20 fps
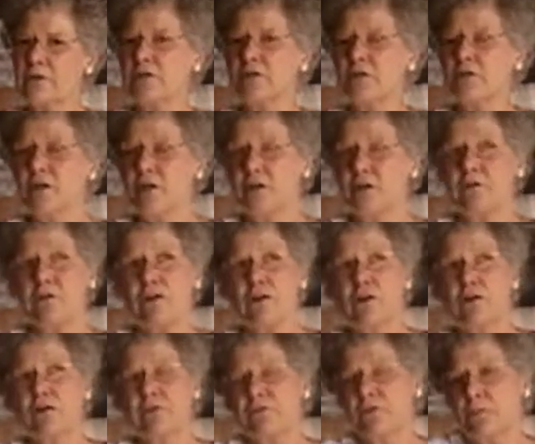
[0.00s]
You know, you've
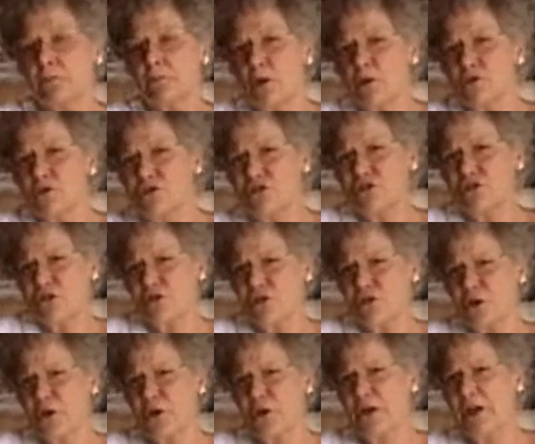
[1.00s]
heard of approaches
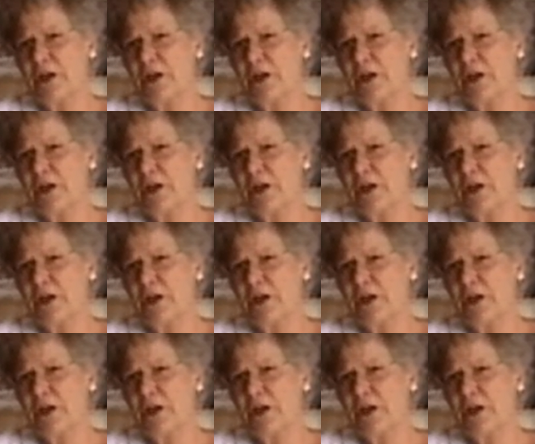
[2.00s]
to